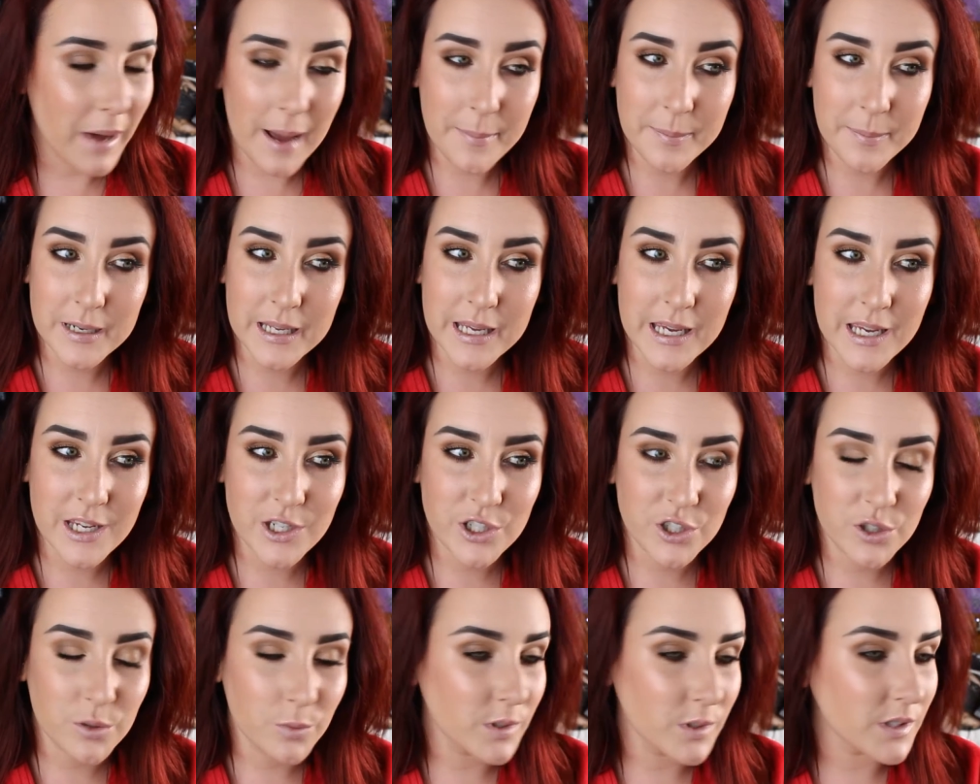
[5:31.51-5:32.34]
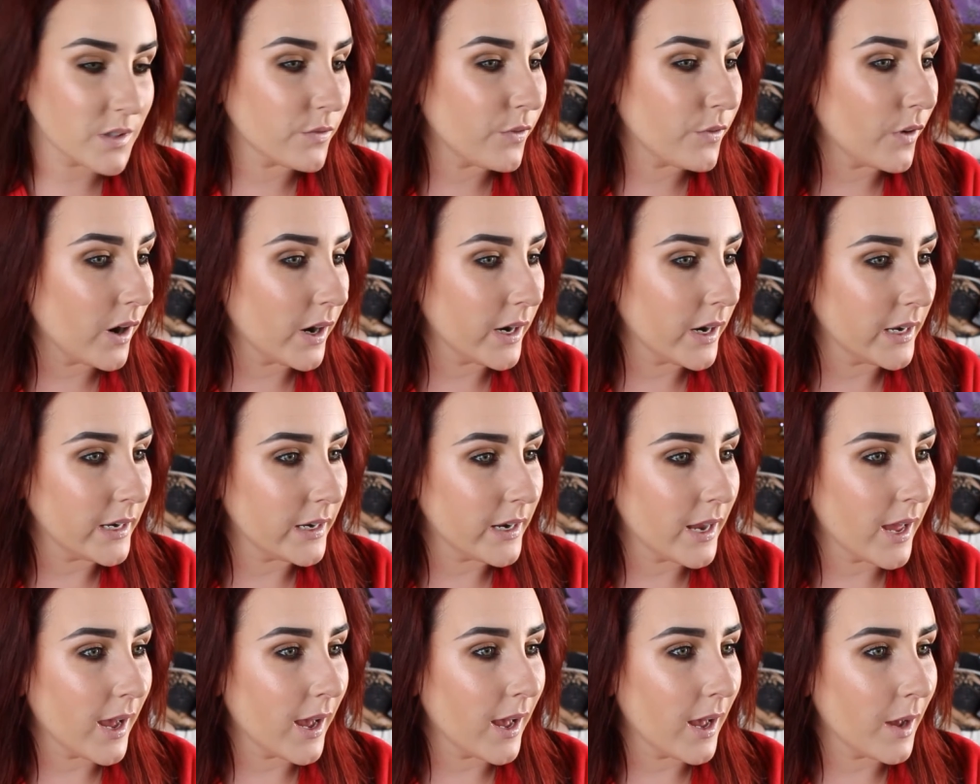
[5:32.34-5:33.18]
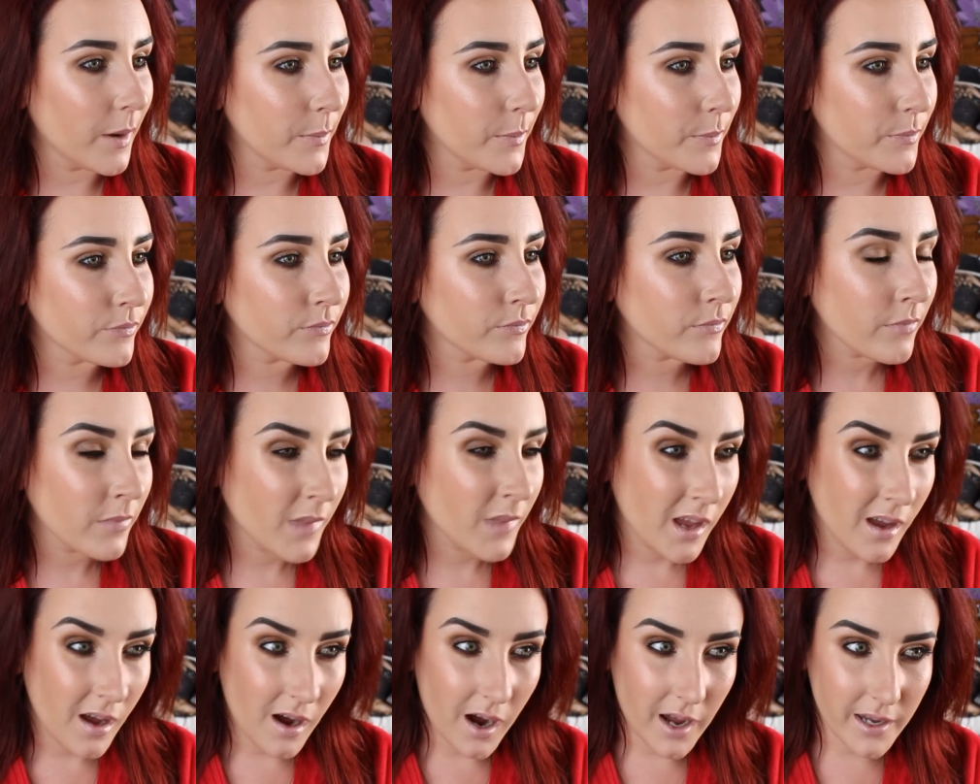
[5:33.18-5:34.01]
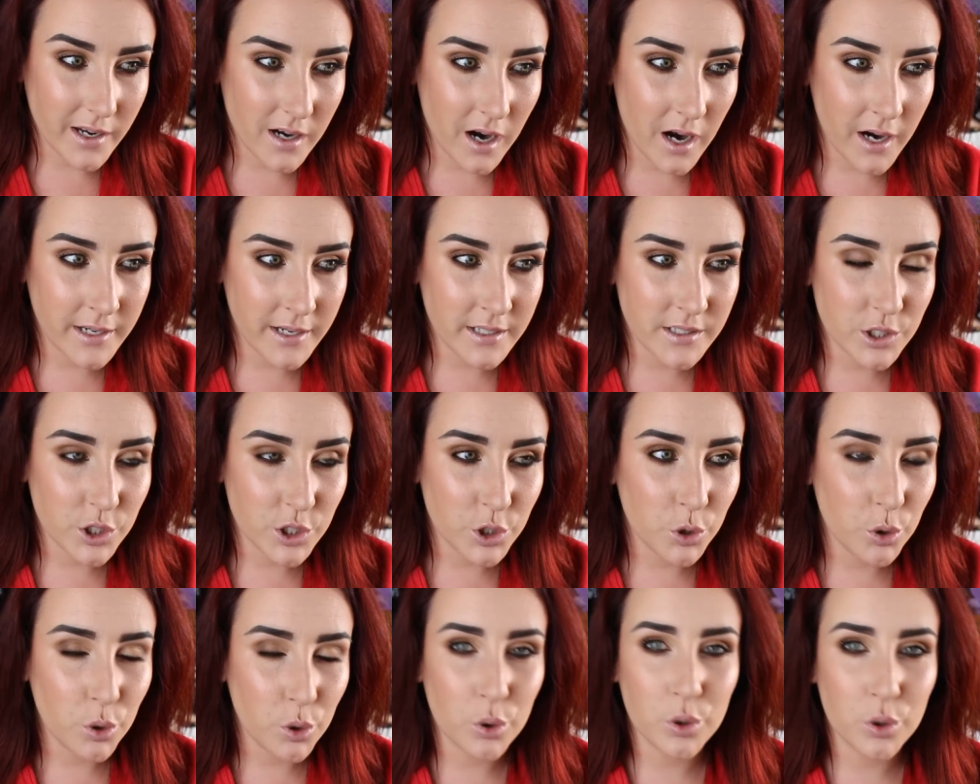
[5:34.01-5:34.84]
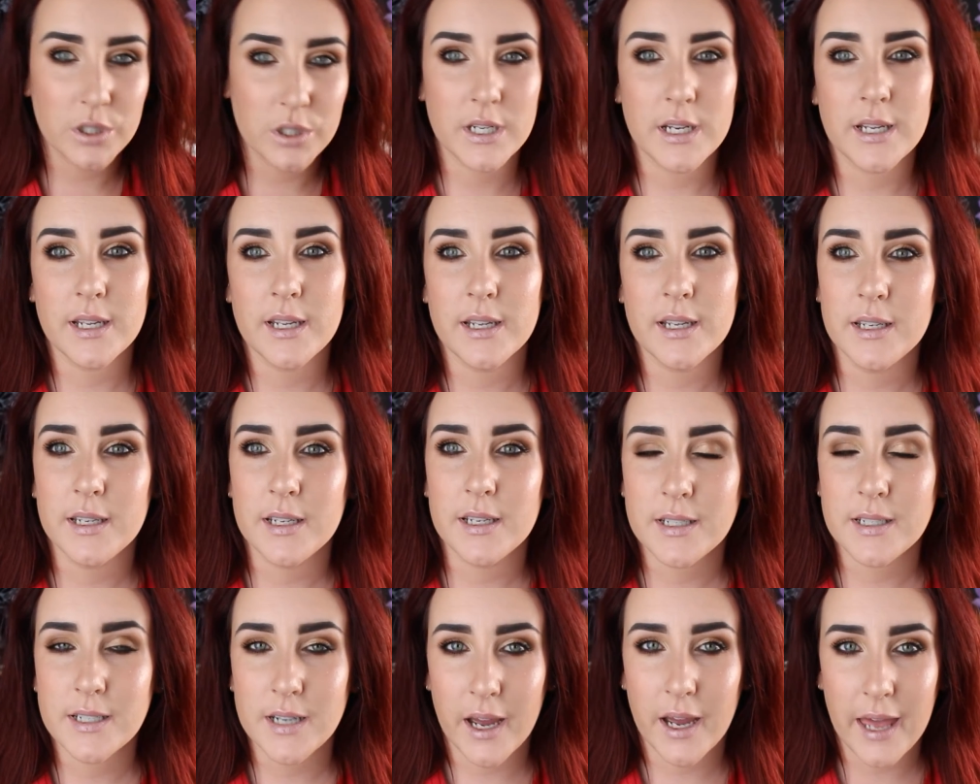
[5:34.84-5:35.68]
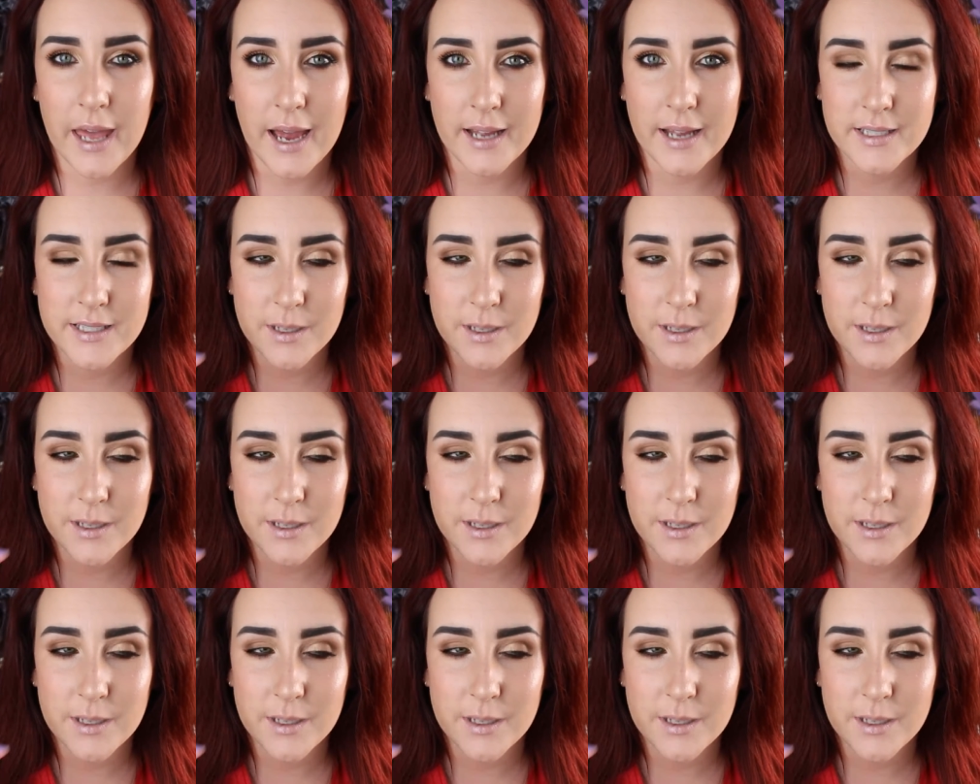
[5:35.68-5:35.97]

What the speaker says: Application was fine. I kind of noted I had